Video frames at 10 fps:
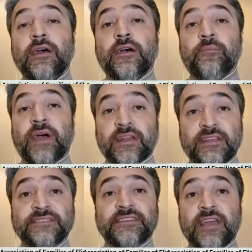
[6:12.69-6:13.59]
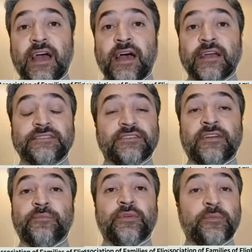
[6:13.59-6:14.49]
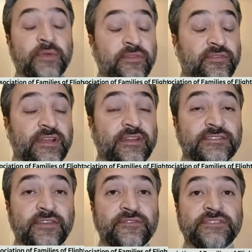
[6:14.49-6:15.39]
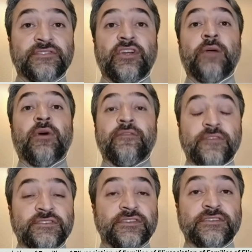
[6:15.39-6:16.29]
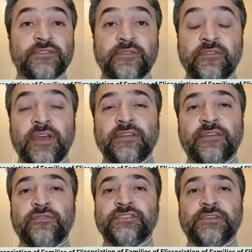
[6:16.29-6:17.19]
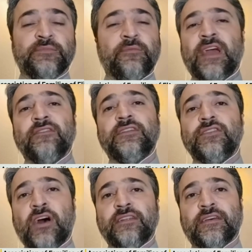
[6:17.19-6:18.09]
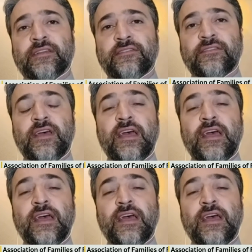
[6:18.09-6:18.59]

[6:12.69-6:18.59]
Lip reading: Magnitsky Acts on the perpetrators of this crime, officials of Iranian regime, but we haven't done that.